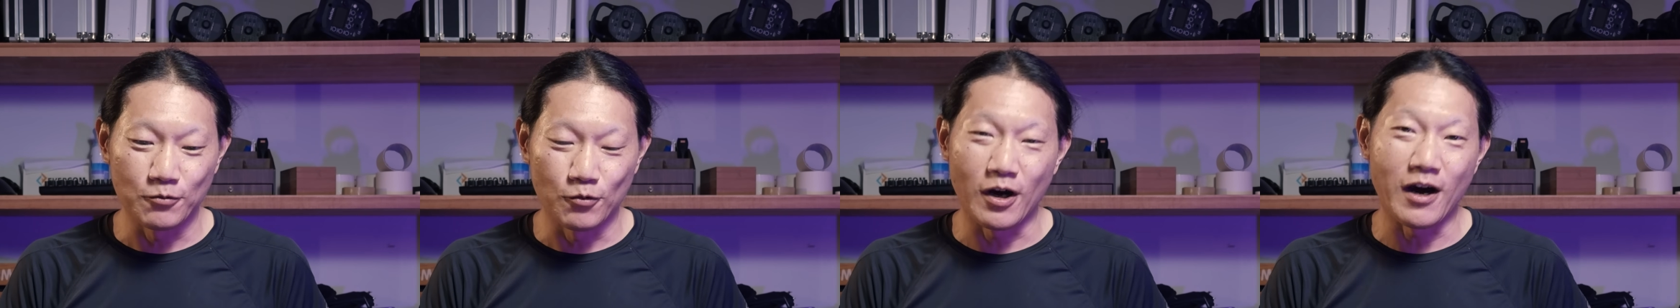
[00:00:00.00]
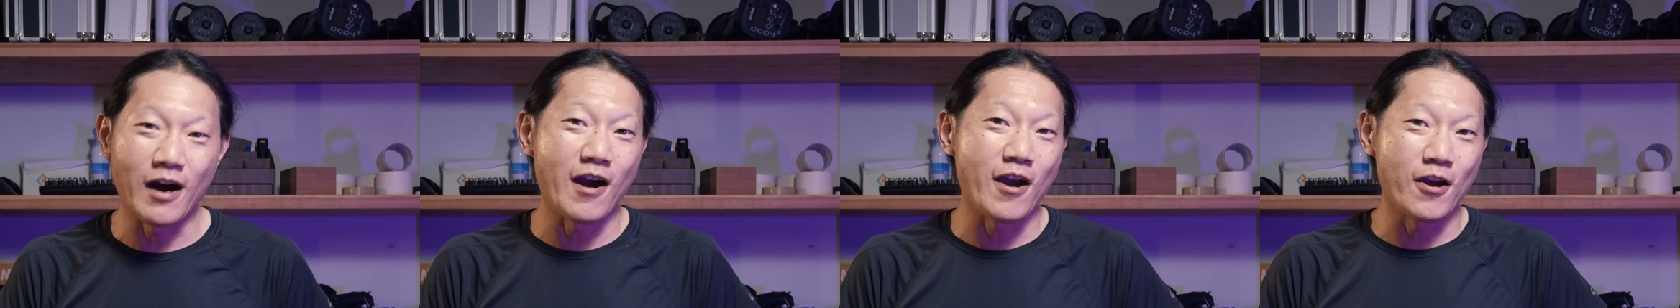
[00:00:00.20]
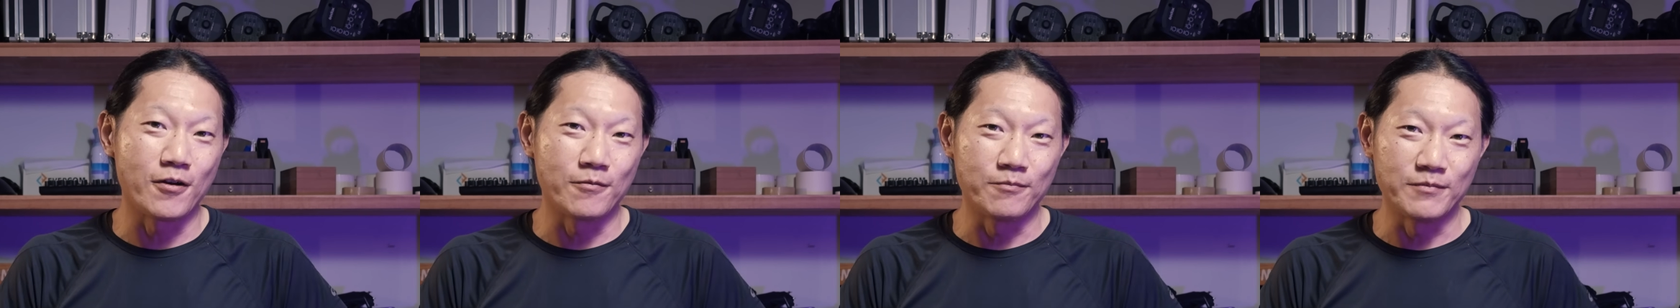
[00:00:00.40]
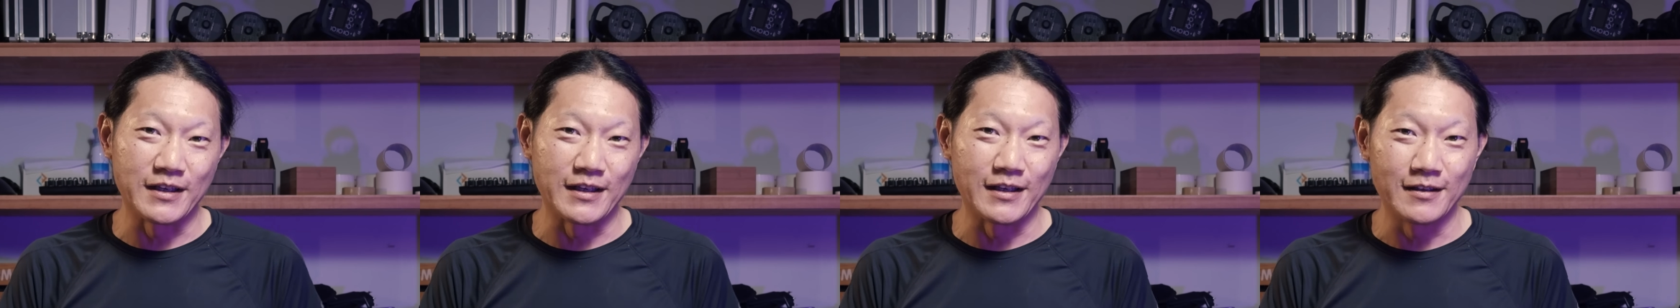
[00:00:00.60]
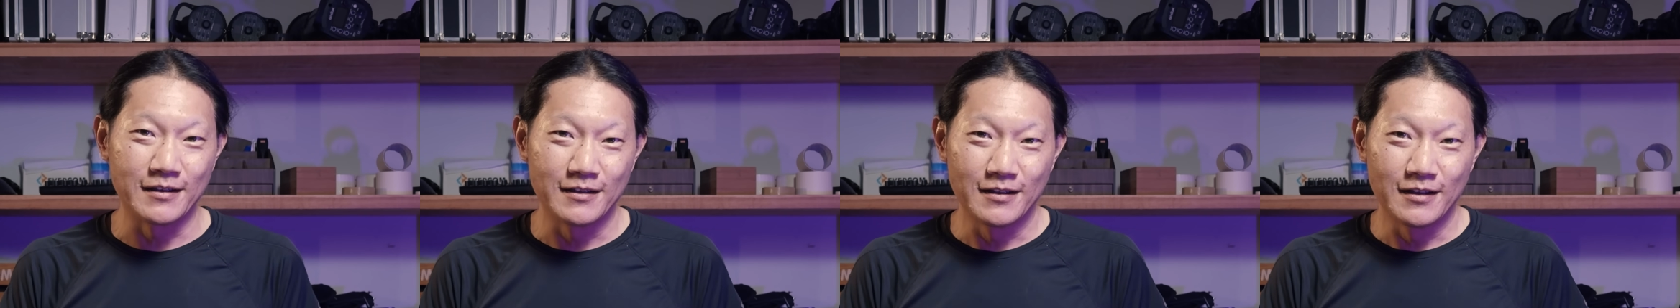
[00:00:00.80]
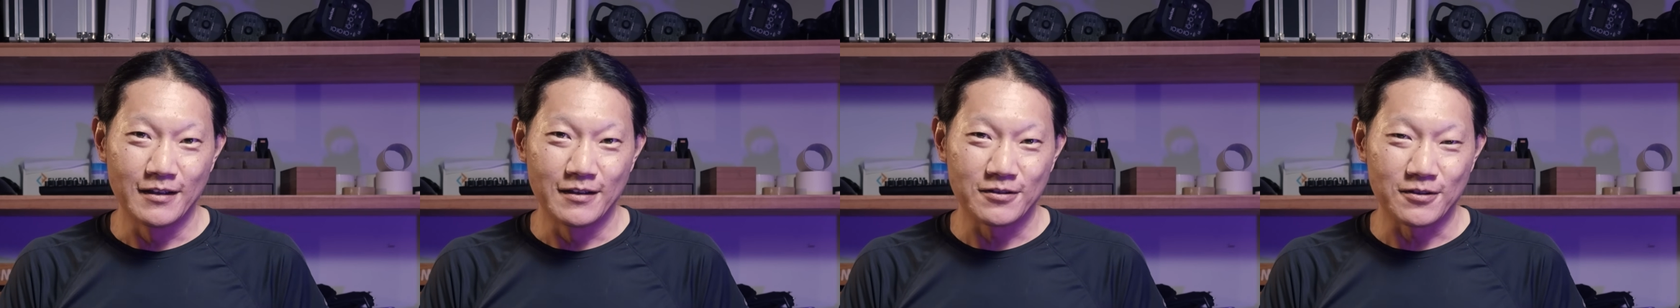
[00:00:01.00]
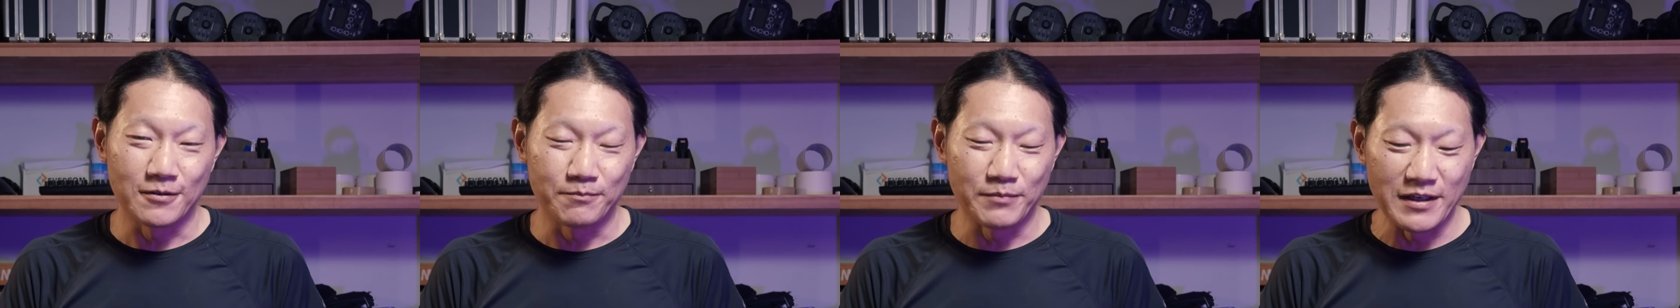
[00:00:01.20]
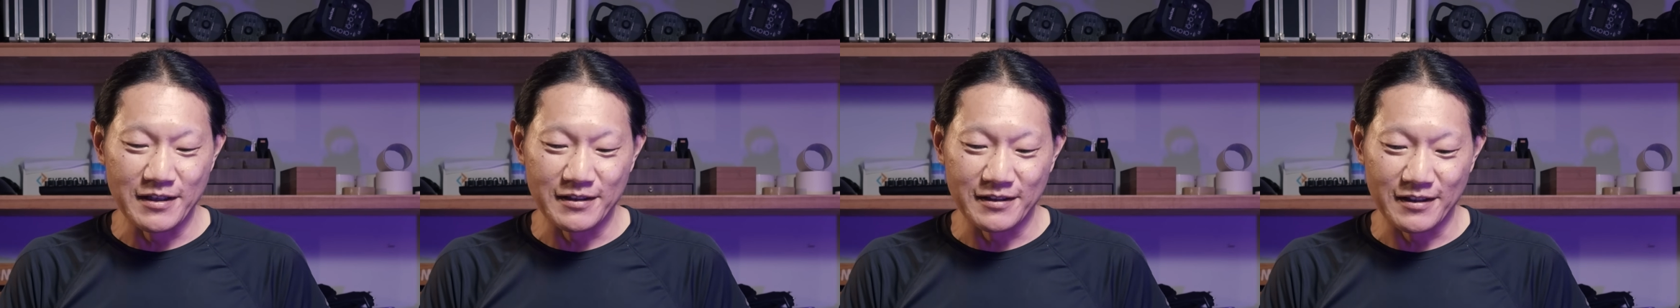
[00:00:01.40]
will hire me to
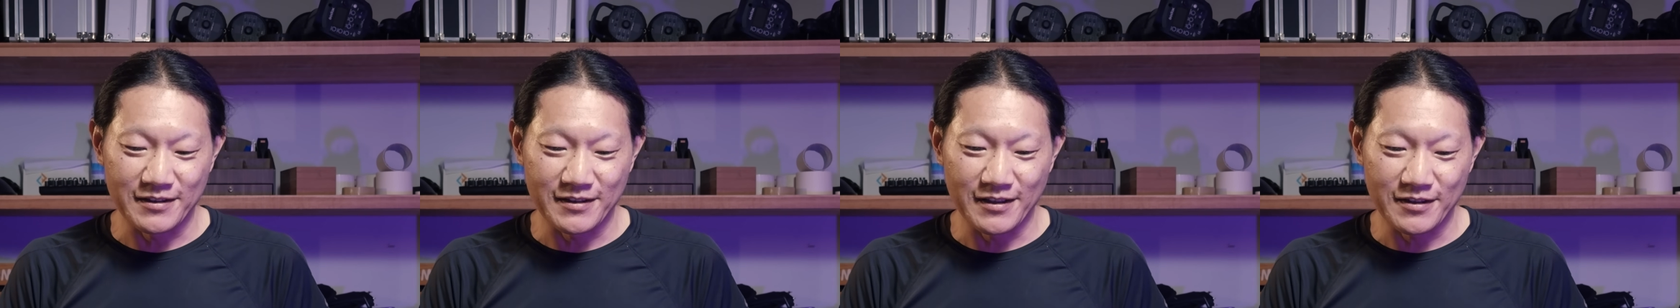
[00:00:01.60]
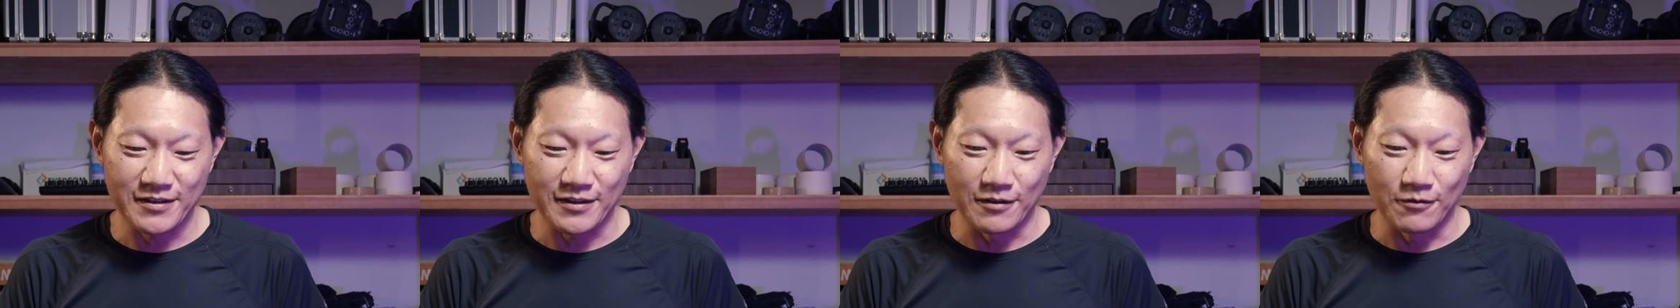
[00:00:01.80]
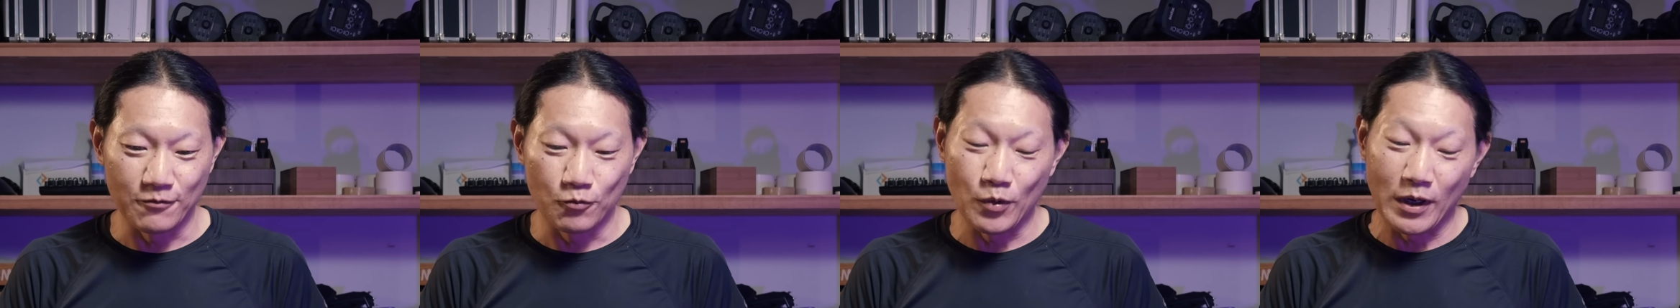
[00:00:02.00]
be an assistant?